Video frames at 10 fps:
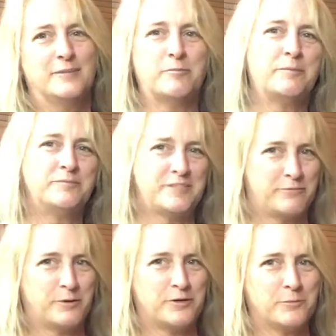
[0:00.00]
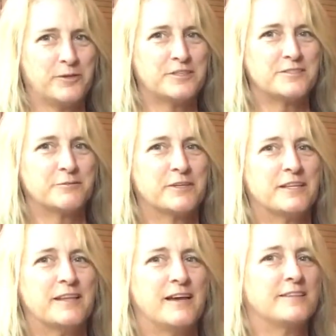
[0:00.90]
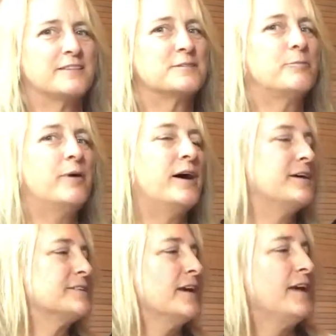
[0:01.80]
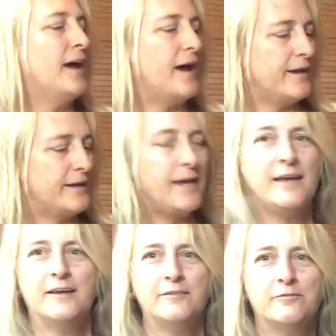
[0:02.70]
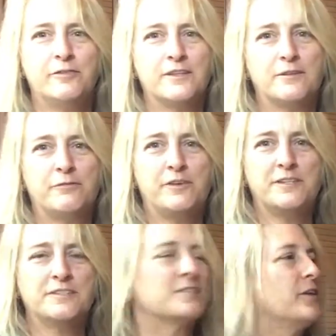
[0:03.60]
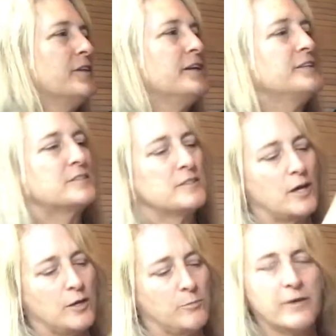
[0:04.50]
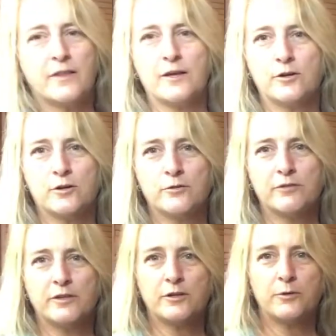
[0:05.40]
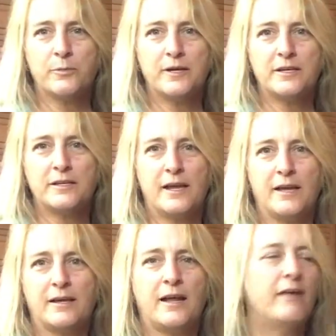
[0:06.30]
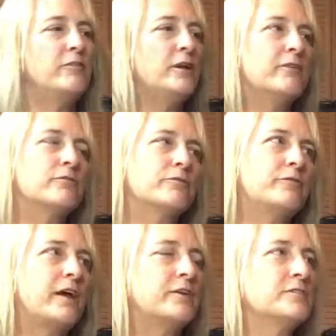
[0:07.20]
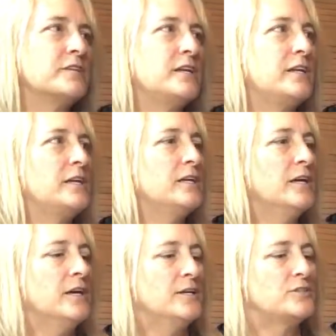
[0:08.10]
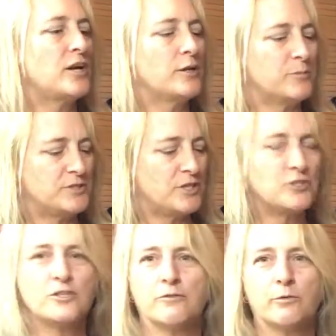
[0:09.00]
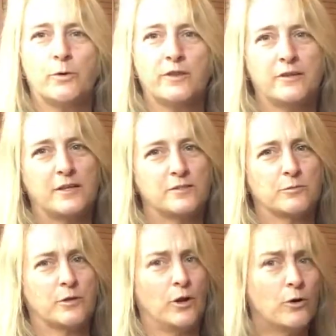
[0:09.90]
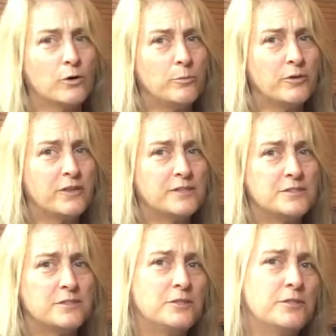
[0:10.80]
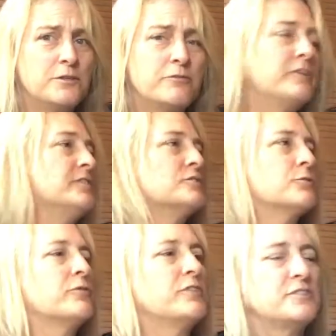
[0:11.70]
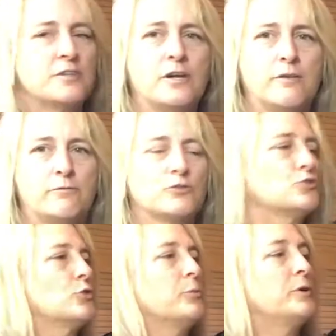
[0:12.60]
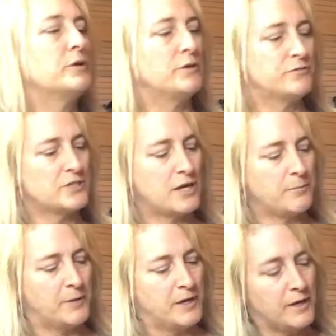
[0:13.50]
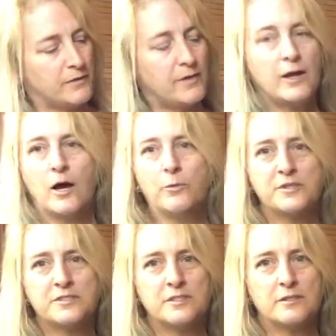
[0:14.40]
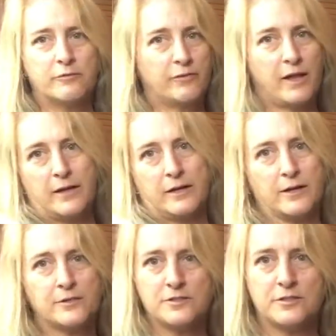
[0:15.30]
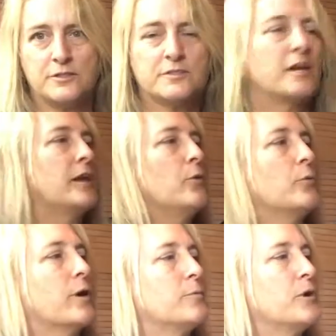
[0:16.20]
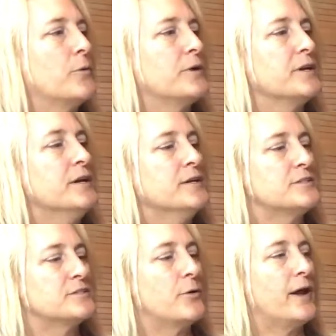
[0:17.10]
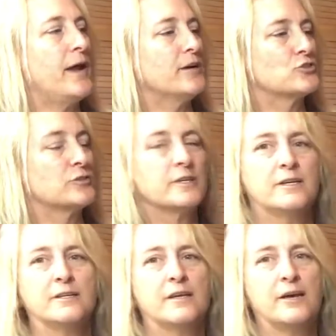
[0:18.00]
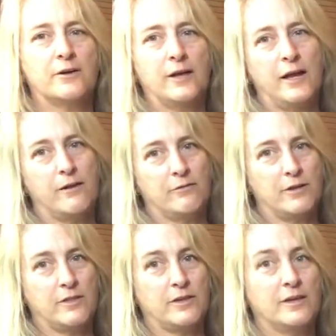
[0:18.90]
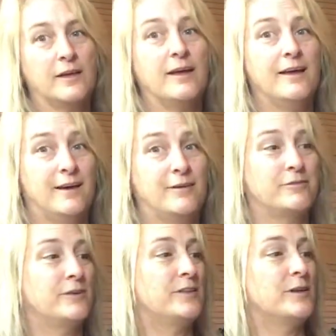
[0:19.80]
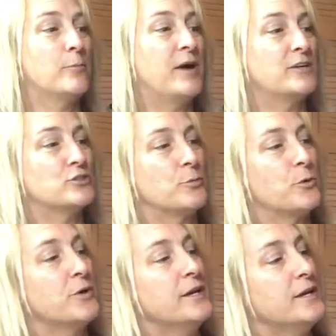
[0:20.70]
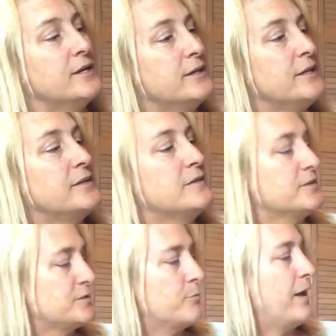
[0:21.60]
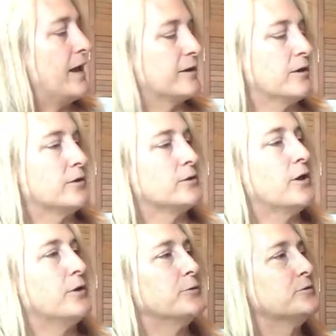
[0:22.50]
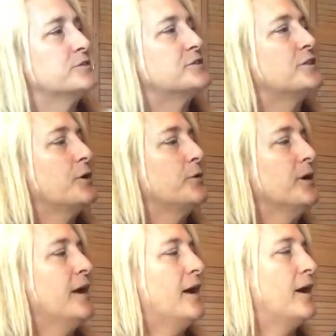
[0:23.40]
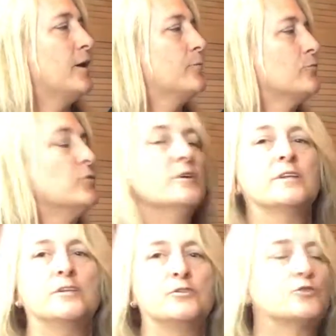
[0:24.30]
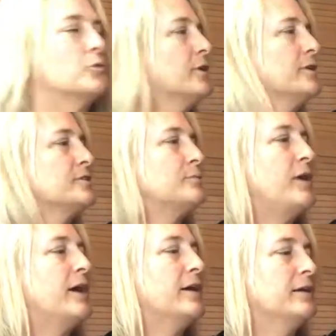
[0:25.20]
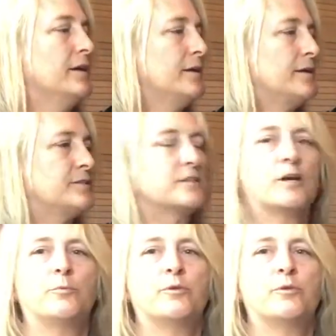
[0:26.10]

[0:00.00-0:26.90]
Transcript: my dive partner Bill doesn't really like this, but I can fit the fins on the inside, but they curve a little bit, and I haven't ever found any documentation over whether that's a really horrible thing to do to your fins or if it's okay for a short period of time. They always tend to flatten out as soon as I get where I'm going, so I actually can carry everything imaginable in this bag alone. So I'm really enjoying this bag. It's got a